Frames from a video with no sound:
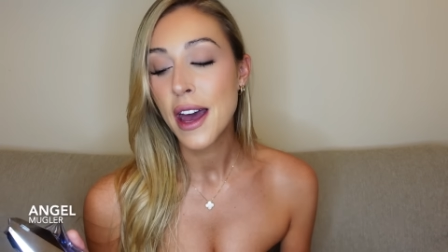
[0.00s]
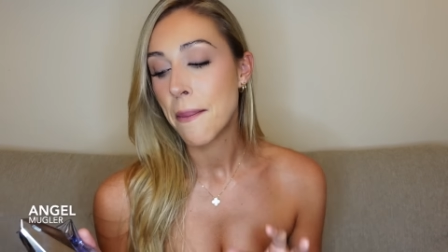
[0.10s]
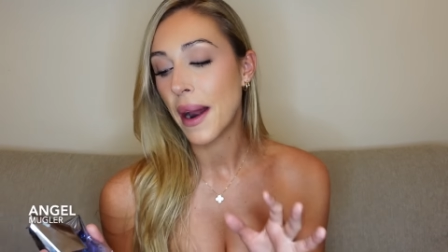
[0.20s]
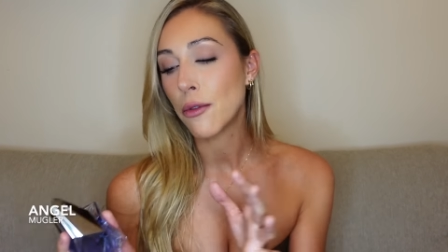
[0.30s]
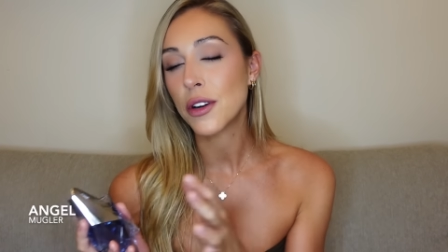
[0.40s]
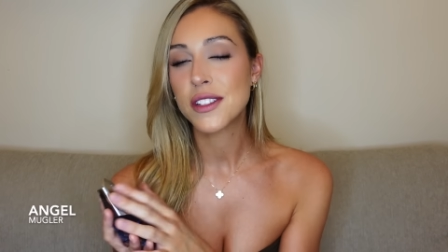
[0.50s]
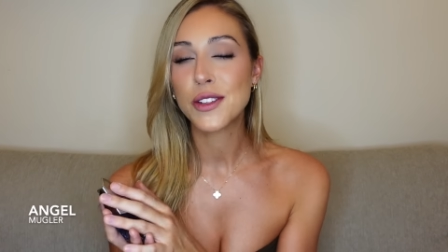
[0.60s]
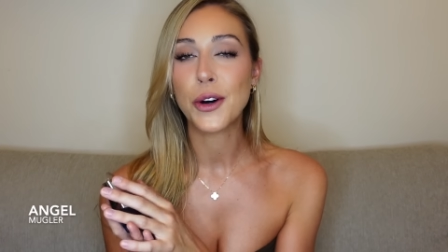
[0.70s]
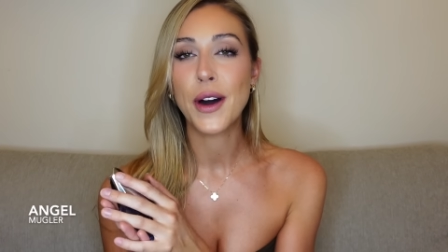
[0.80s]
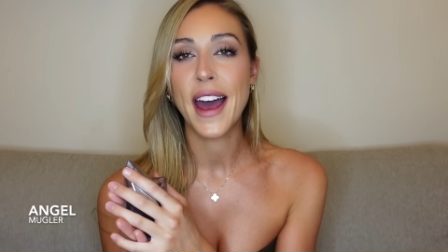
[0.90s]
but I wanted to
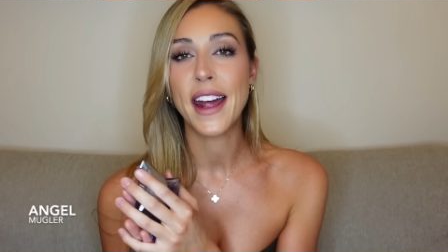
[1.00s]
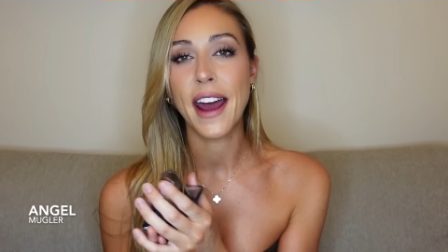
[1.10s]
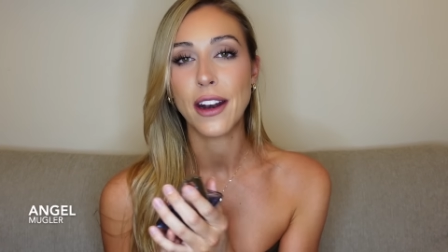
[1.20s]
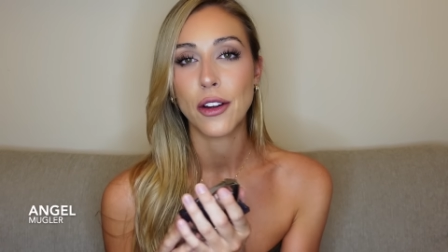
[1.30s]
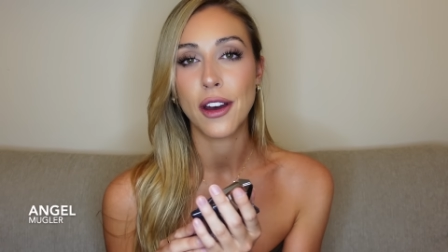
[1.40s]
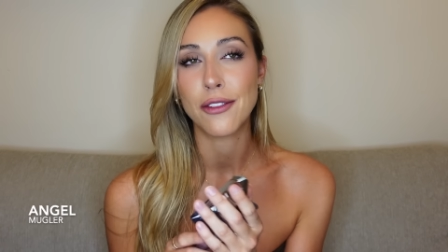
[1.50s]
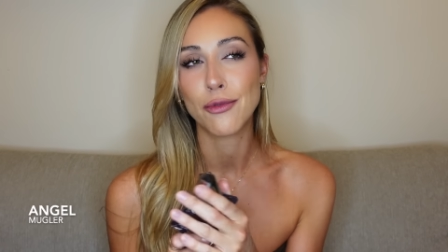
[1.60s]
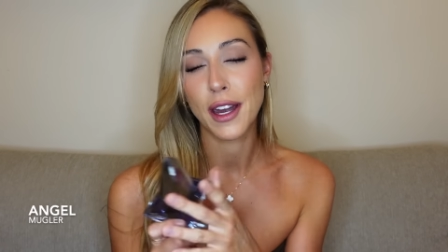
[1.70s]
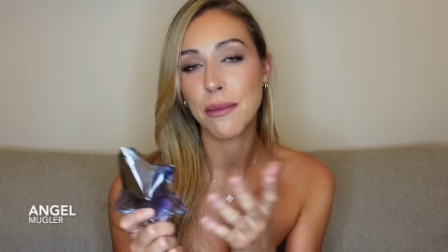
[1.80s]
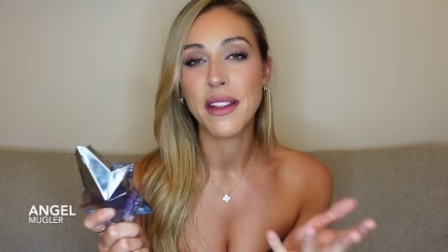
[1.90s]
go ahead and
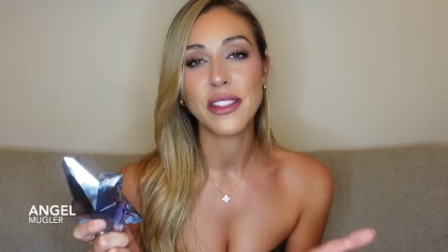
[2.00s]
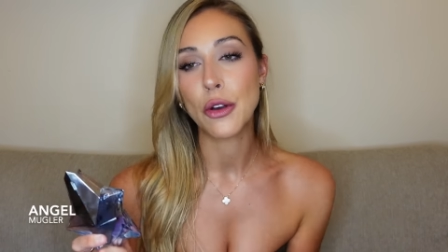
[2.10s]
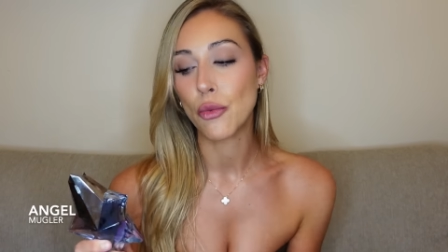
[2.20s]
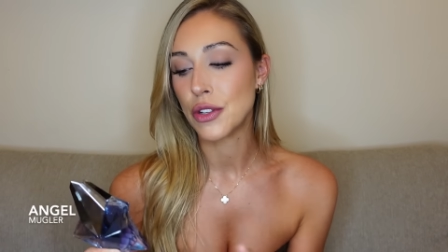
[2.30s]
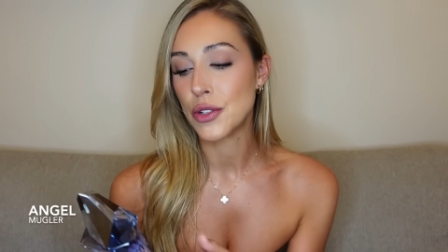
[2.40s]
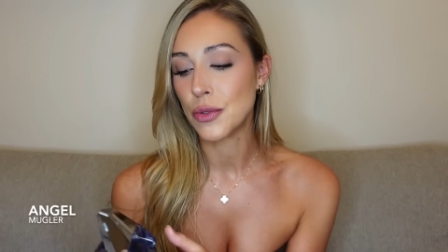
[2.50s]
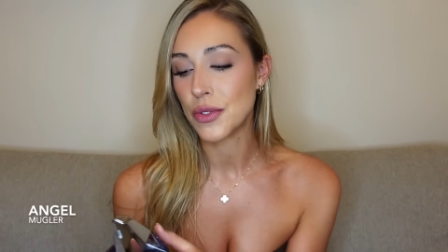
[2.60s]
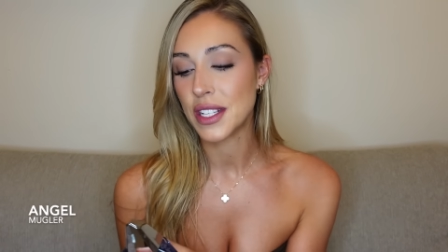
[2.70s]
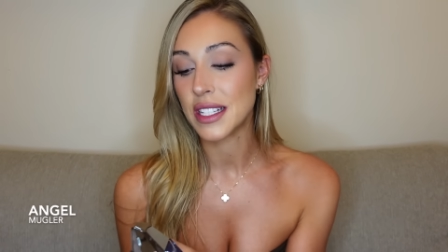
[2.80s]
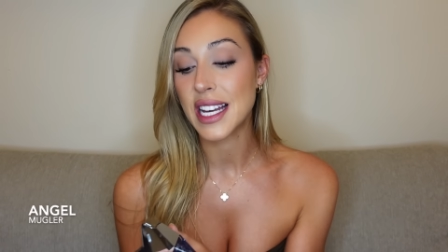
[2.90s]
recommend the original
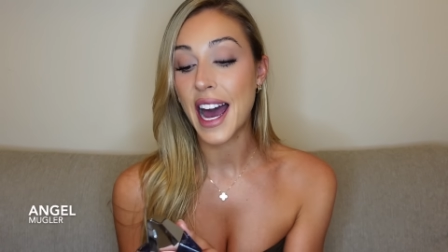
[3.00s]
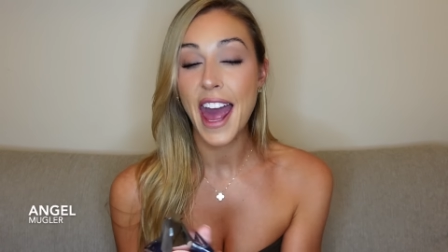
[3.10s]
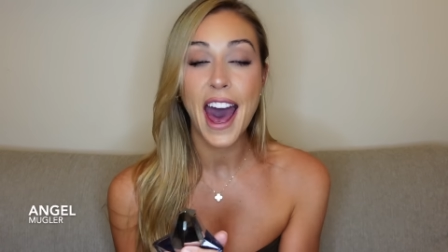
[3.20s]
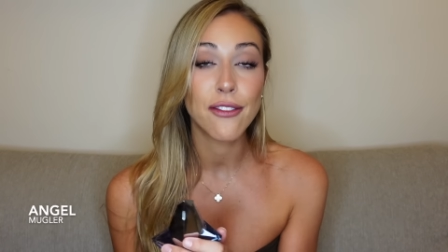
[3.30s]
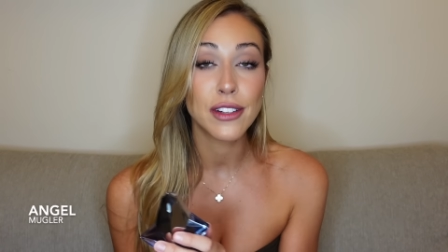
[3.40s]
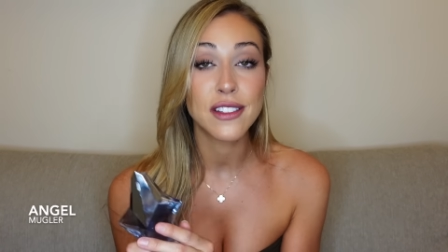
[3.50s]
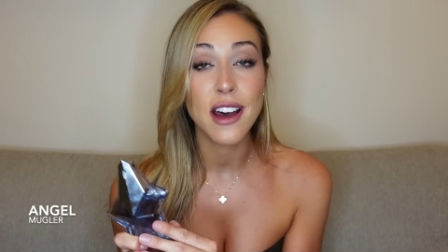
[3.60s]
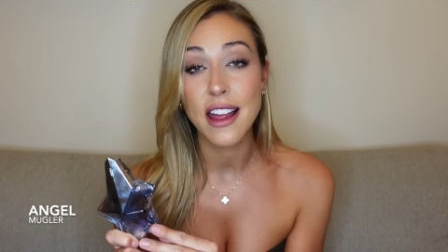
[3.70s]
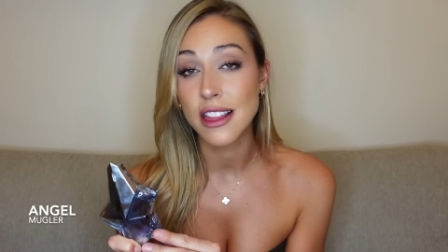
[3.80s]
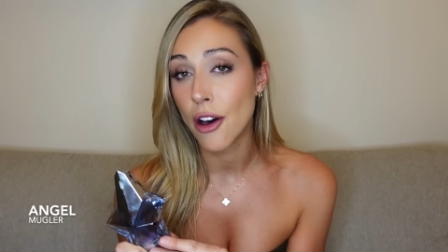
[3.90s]
since I have it,
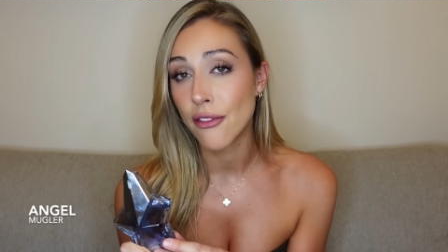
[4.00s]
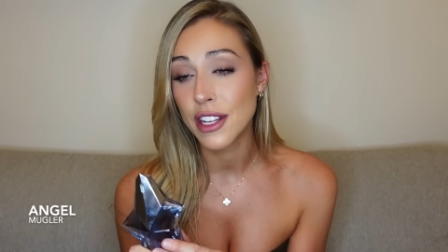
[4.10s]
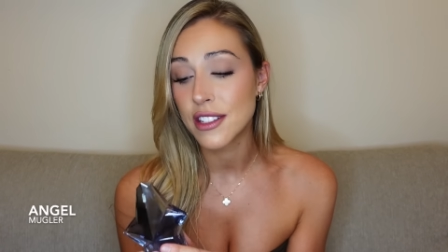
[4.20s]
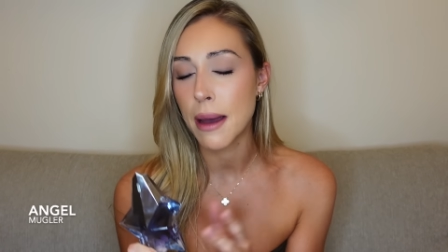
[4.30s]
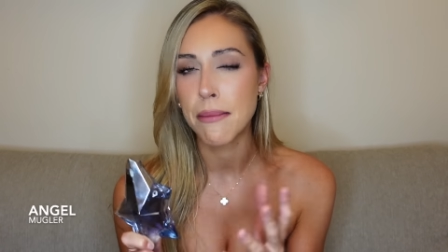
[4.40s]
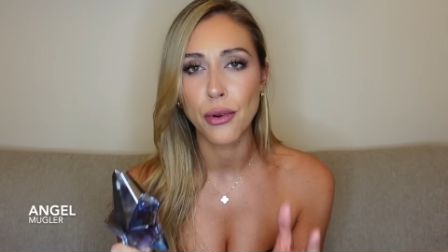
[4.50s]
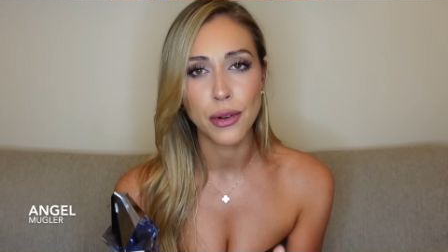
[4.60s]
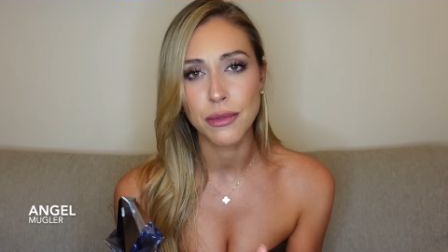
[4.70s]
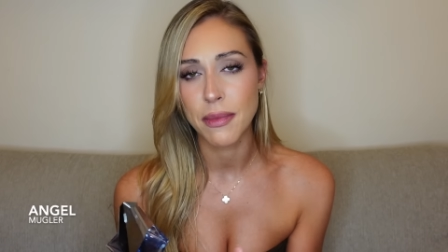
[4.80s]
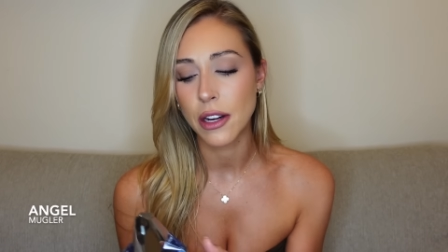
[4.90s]
I love it, I bought
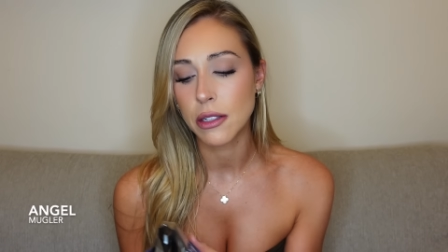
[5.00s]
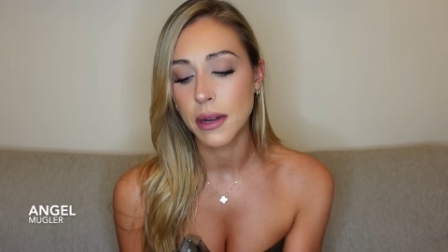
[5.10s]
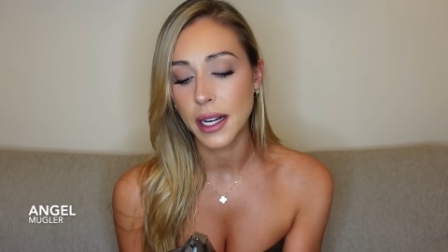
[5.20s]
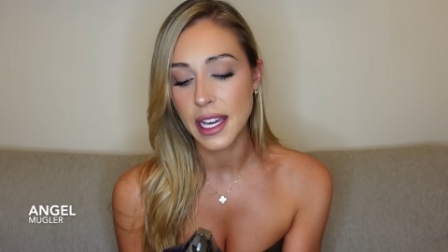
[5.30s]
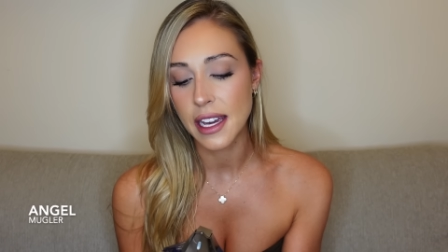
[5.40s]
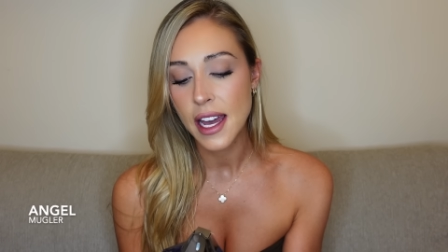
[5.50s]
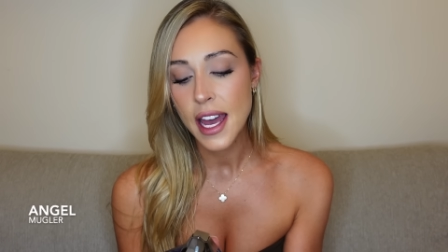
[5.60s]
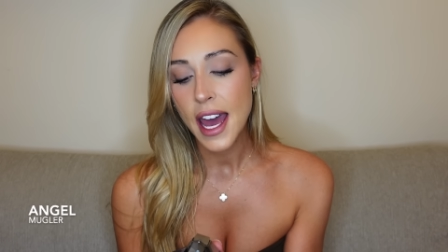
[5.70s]
it with my own money,